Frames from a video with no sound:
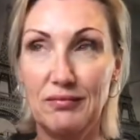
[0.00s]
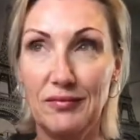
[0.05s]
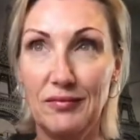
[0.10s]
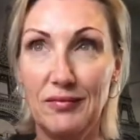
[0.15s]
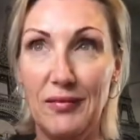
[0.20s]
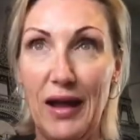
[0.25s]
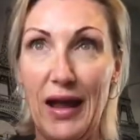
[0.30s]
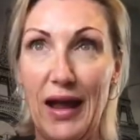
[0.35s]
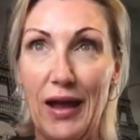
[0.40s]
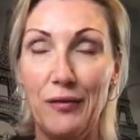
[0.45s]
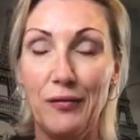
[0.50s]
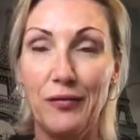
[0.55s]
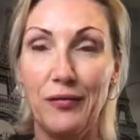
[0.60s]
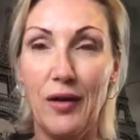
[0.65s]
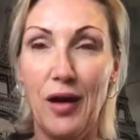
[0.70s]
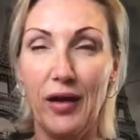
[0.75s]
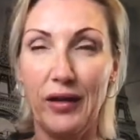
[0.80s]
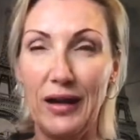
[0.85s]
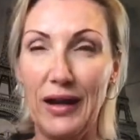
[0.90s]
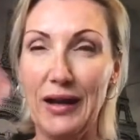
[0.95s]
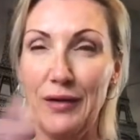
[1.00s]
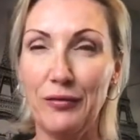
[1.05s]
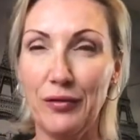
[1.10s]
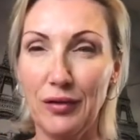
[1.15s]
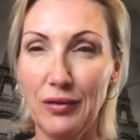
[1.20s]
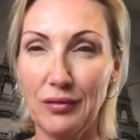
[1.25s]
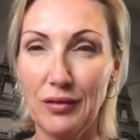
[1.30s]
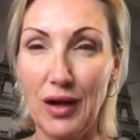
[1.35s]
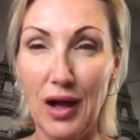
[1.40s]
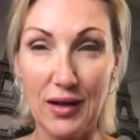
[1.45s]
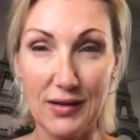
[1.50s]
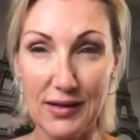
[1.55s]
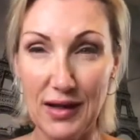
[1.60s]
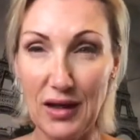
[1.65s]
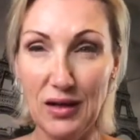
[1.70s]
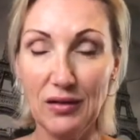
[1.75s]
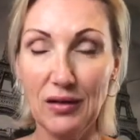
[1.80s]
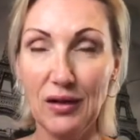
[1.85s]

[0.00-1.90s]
have uneven cutting.